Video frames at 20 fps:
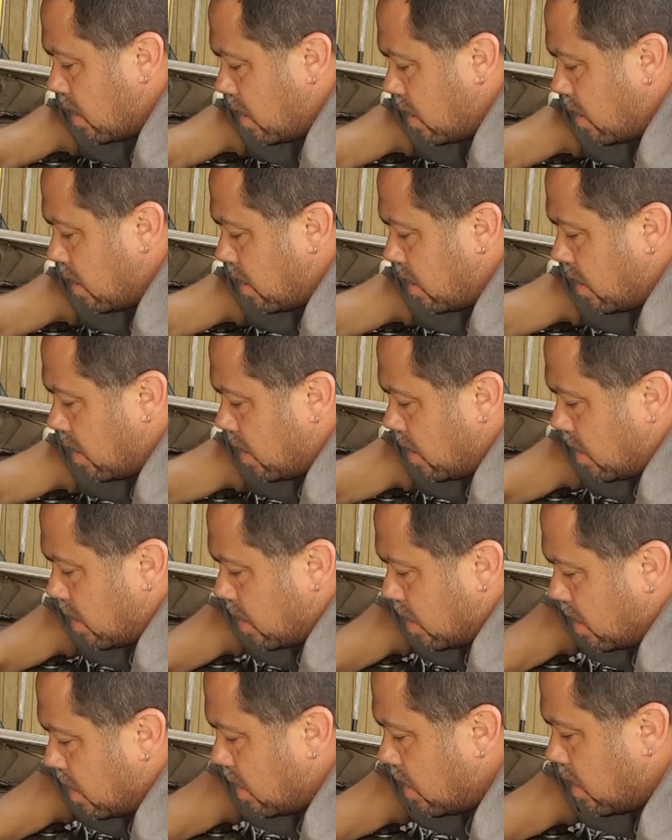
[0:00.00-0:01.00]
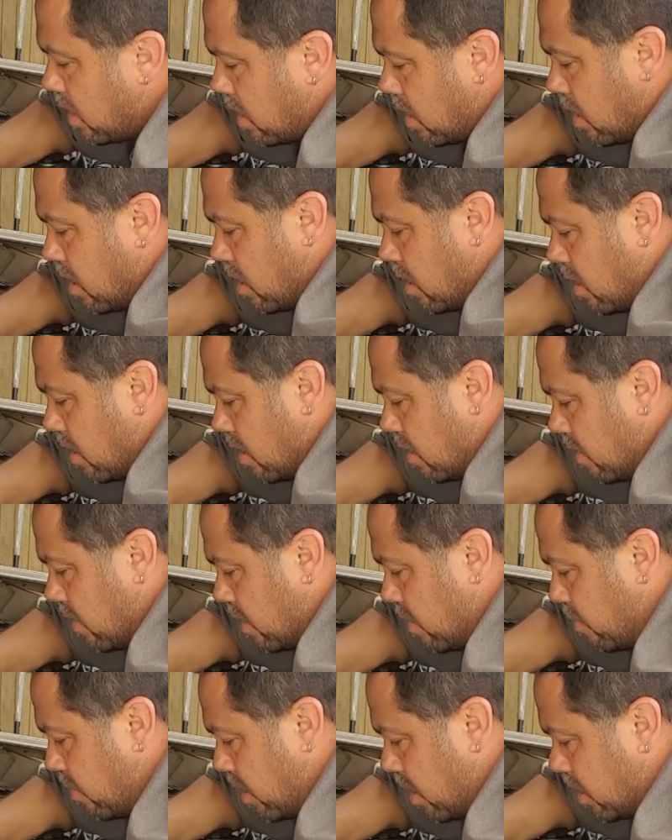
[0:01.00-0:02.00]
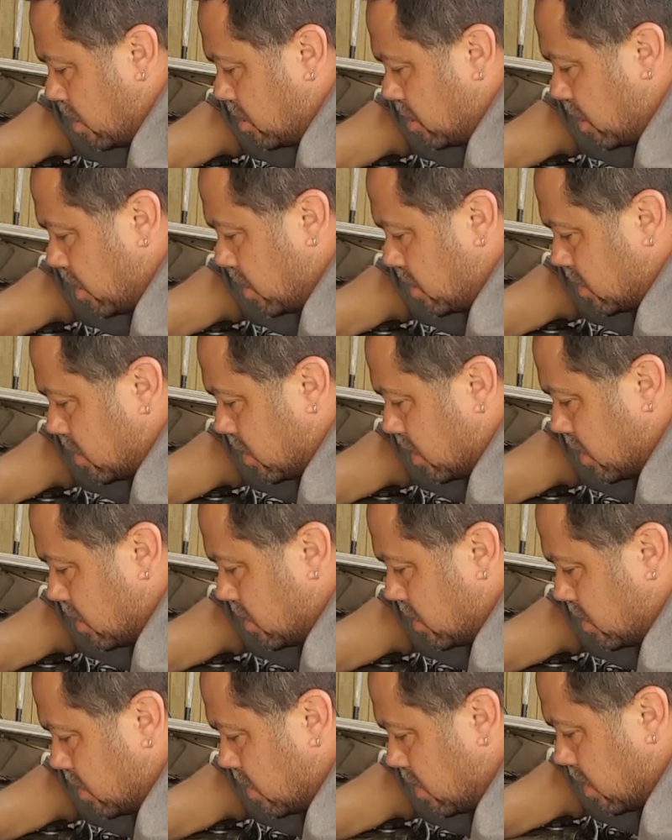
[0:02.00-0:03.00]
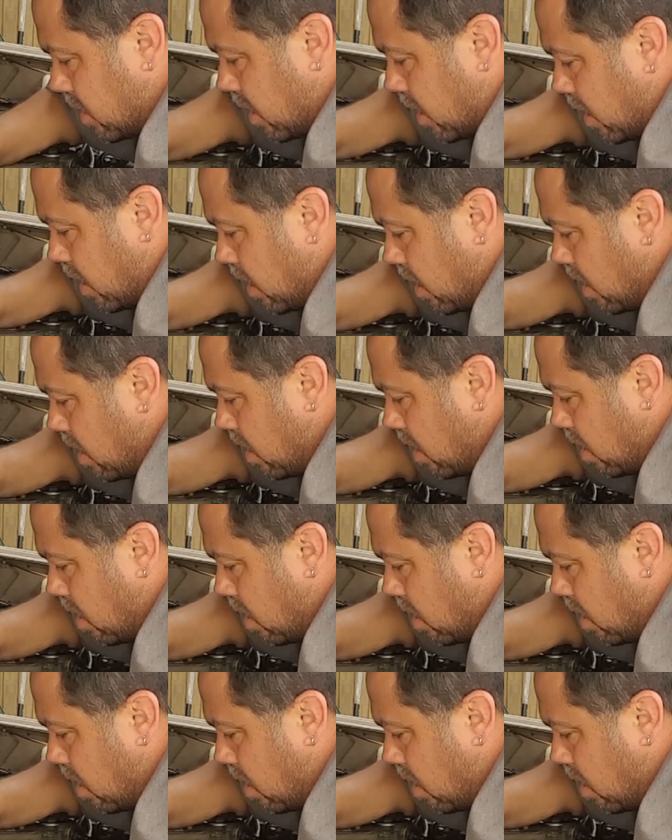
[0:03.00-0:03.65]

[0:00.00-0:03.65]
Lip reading: And then we adjust this, okay?